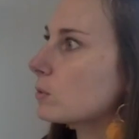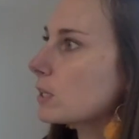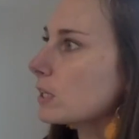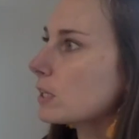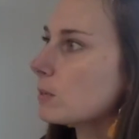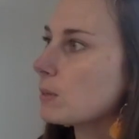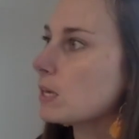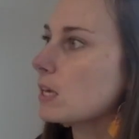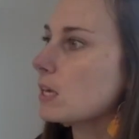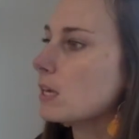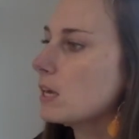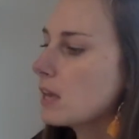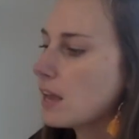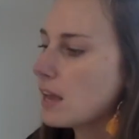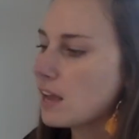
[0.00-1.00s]
really
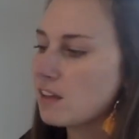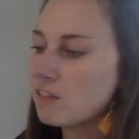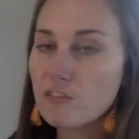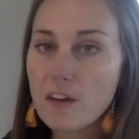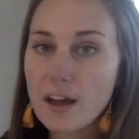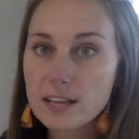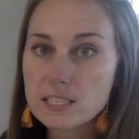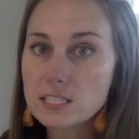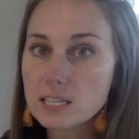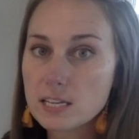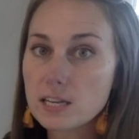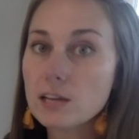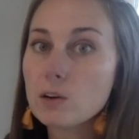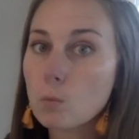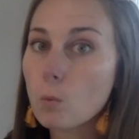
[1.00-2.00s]
be invested
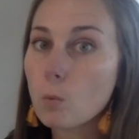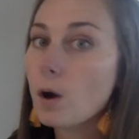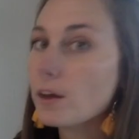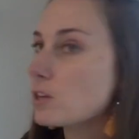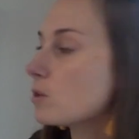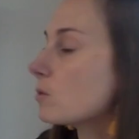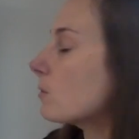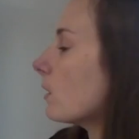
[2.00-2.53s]
in what you